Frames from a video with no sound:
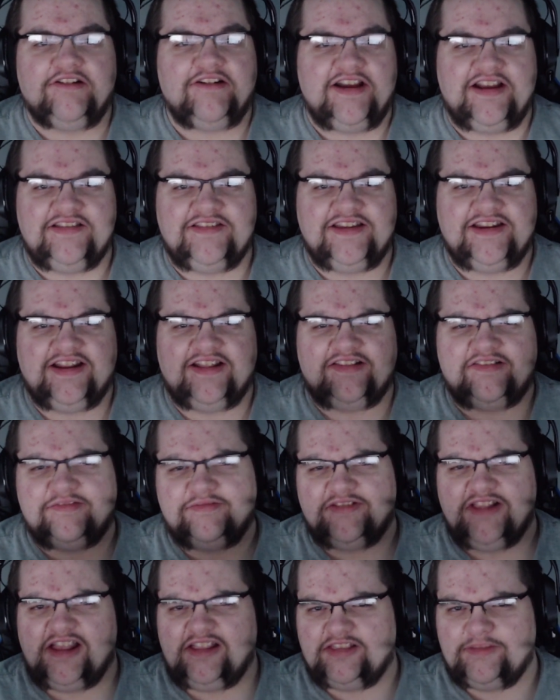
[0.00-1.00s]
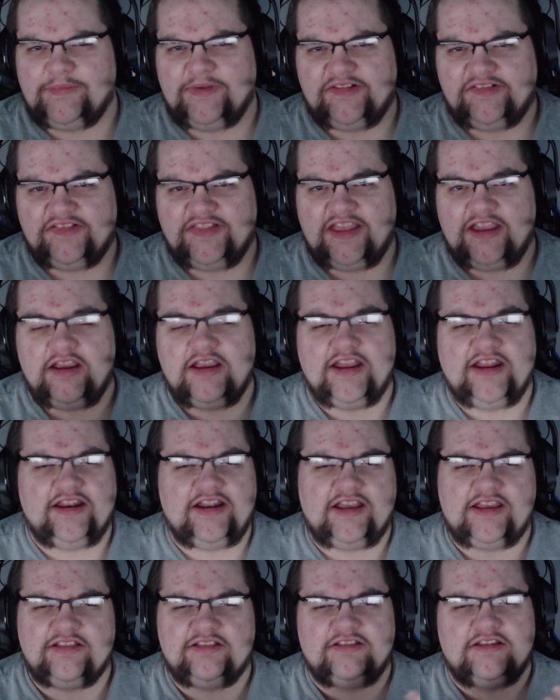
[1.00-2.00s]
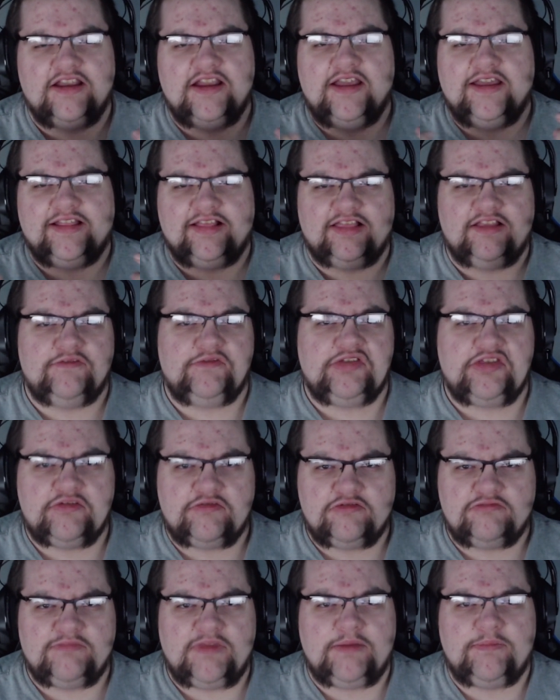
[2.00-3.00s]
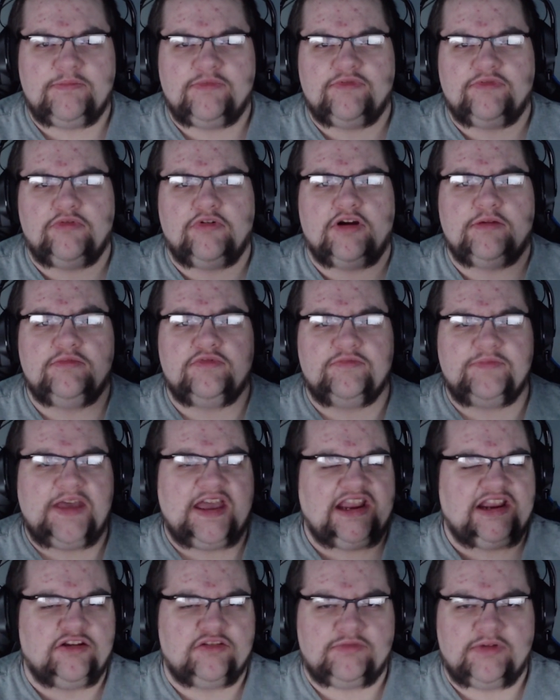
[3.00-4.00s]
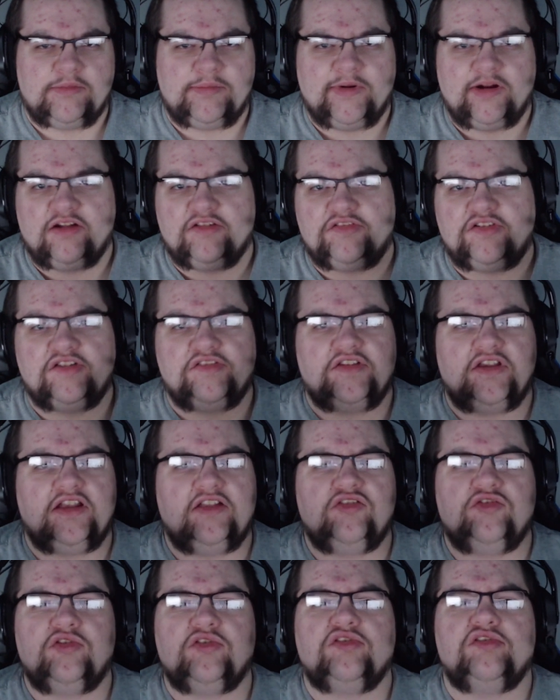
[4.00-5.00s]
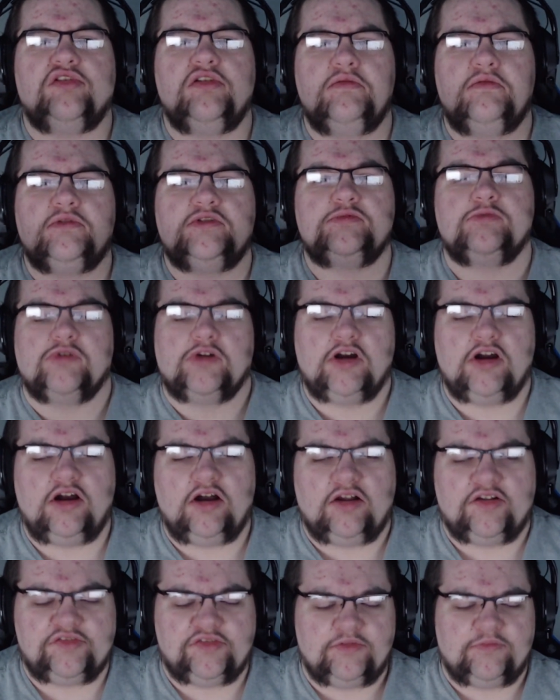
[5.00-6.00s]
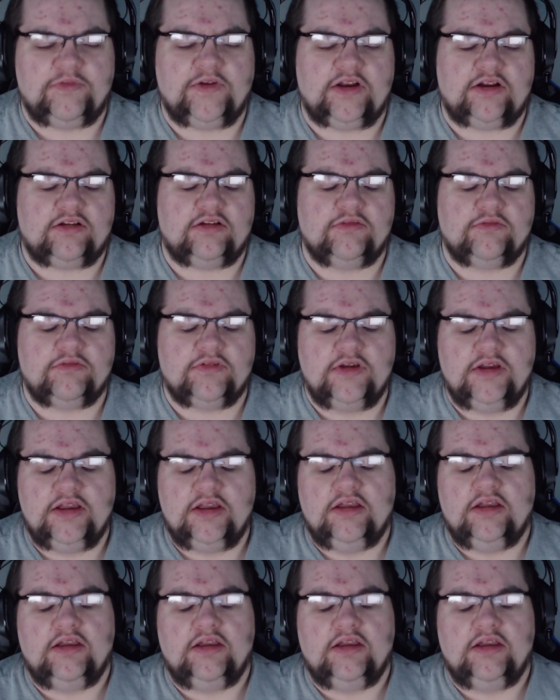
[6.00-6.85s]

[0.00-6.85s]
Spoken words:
Granted, it's not the best thing, and I lived with a roommate before I moved back in with my parents because it's just so much more cost effective.